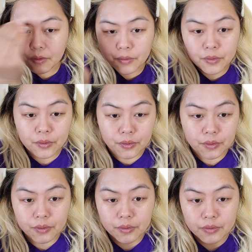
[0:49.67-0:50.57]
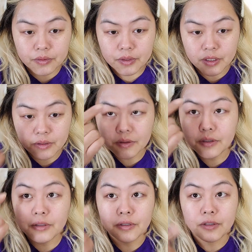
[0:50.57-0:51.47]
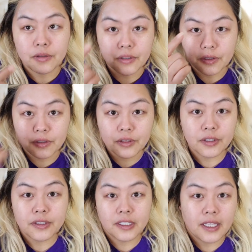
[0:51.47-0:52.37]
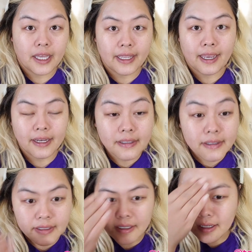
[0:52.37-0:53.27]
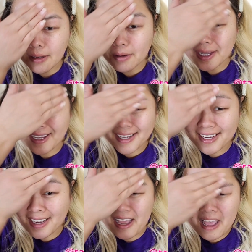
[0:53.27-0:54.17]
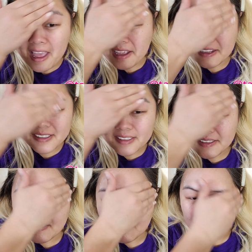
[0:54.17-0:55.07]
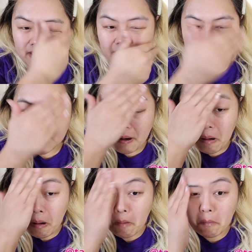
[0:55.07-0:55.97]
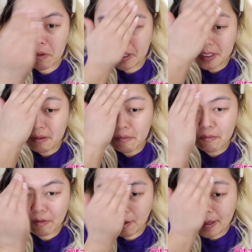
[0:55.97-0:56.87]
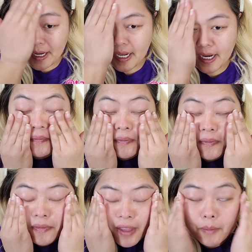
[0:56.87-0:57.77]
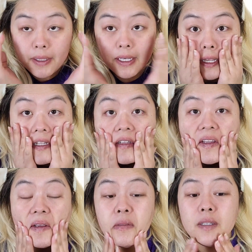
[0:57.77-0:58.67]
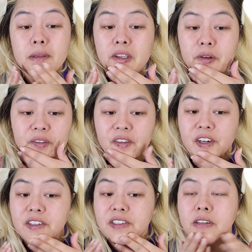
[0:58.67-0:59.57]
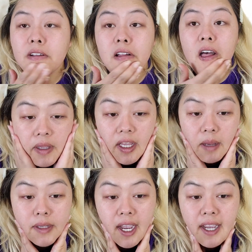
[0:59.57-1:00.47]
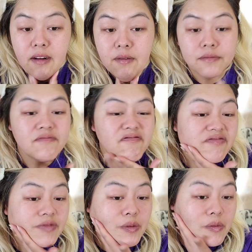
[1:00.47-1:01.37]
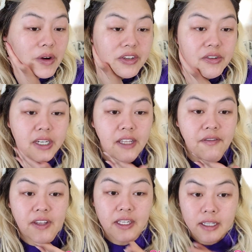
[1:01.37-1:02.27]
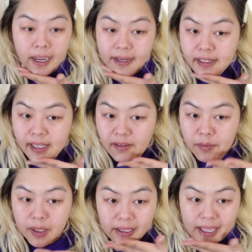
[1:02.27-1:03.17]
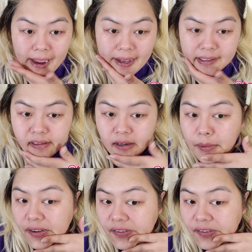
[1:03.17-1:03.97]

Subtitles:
Ooh, do you see that cast? Okay. I'm just going to really rub it in. I mean, it claims to be universal, but I'm kind of wondering if it kind of gave me a cast on my